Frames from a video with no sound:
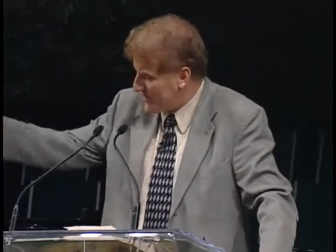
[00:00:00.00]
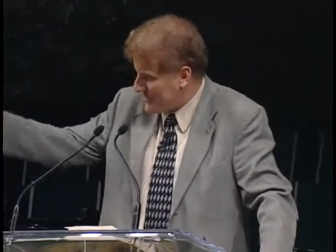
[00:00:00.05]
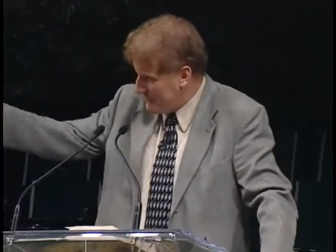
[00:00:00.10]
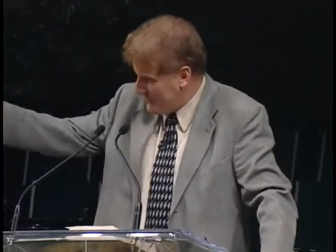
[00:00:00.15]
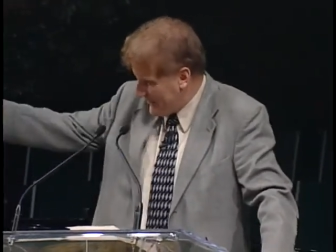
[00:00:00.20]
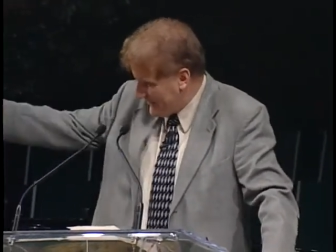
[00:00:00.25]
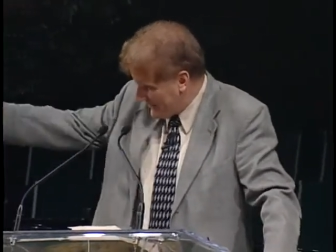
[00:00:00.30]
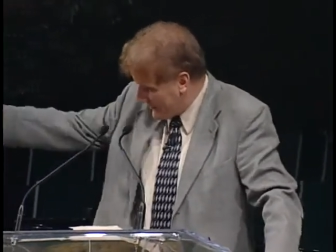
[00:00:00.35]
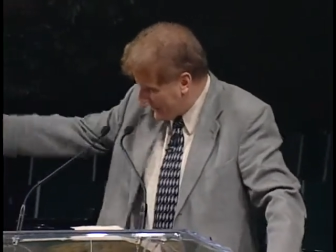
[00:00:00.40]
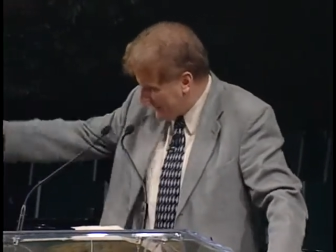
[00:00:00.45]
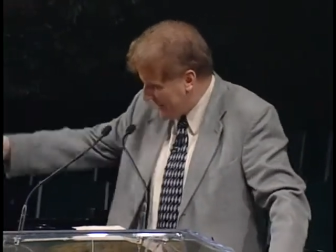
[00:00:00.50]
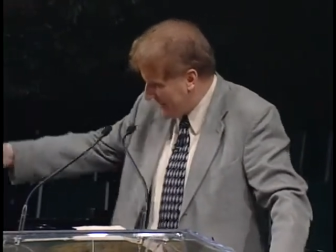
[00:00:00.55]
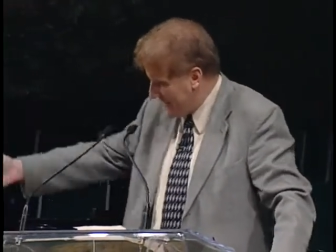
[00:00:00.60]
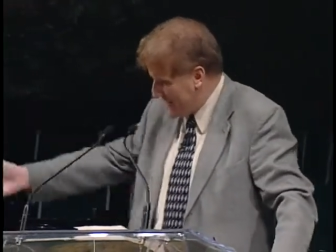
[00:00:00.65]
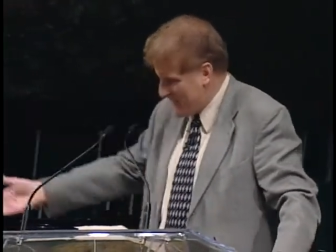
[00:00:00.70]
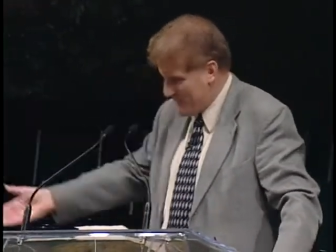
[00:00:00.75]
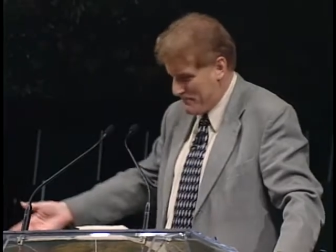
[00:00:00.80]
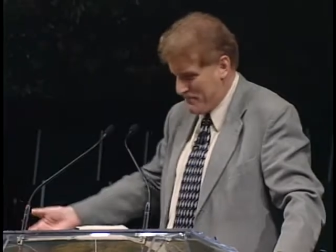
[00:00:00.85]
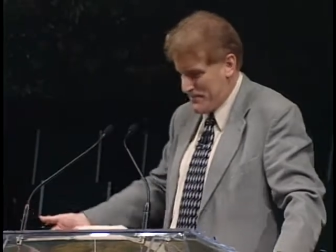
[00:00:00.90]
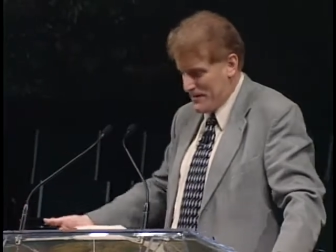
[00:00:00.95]
that have been
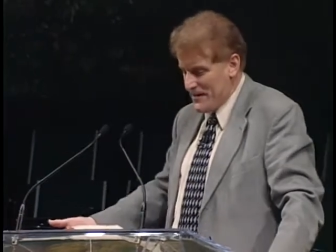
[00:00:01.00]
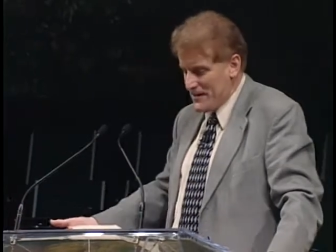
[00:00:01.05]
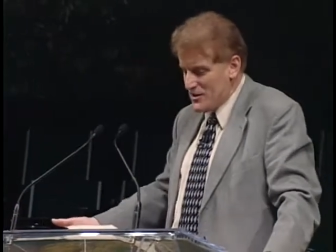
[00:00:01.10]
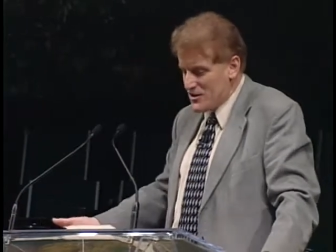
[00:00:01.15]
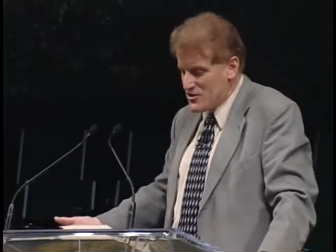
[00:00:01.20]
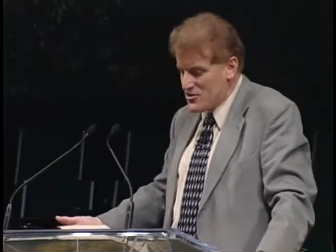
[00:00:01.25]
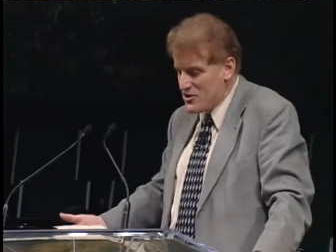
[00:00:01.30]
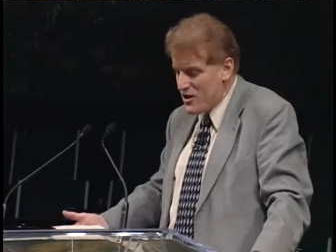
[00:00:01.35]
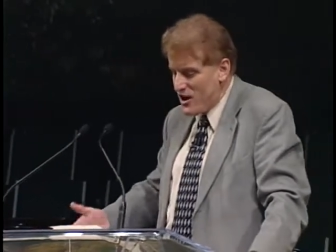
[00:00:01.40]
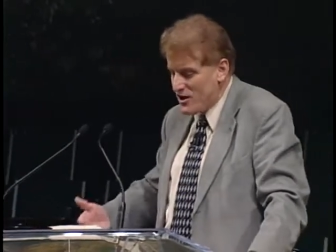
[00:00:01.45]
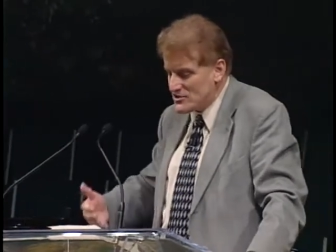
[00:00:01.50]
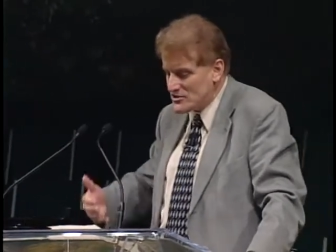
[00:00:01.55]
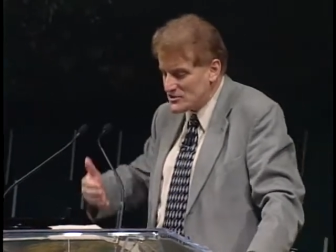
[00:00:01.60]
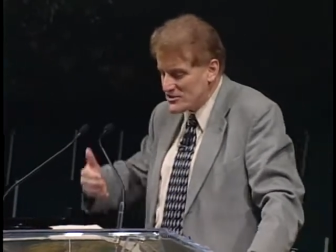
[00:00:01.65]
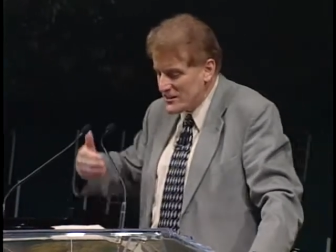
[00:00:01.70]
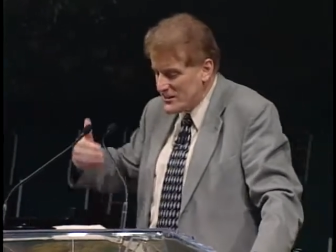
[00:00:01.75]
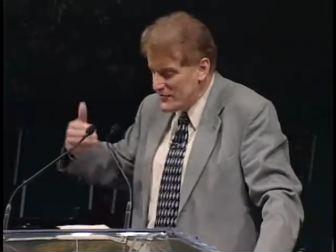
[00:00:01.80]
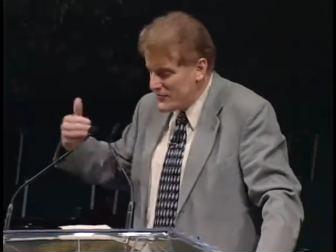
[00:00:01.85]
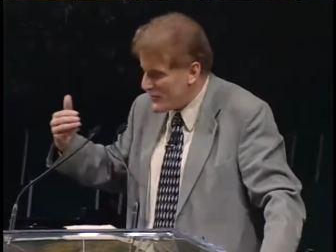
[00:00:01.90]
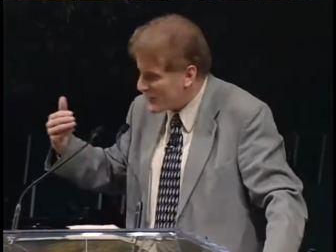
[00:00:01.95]
set up
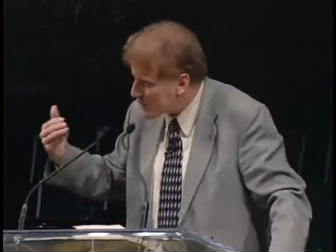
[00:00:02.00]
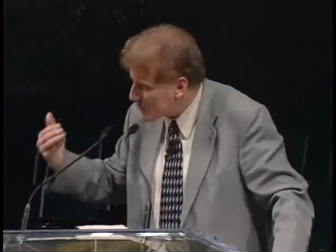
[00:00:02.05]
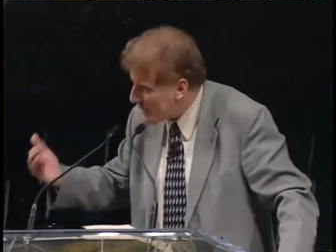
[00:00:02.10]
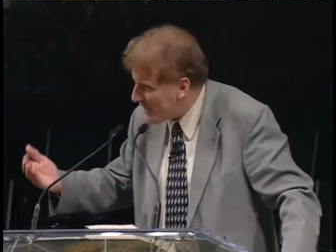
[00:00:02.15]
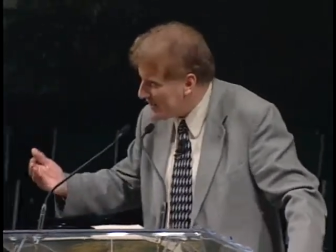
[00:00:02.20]
cross the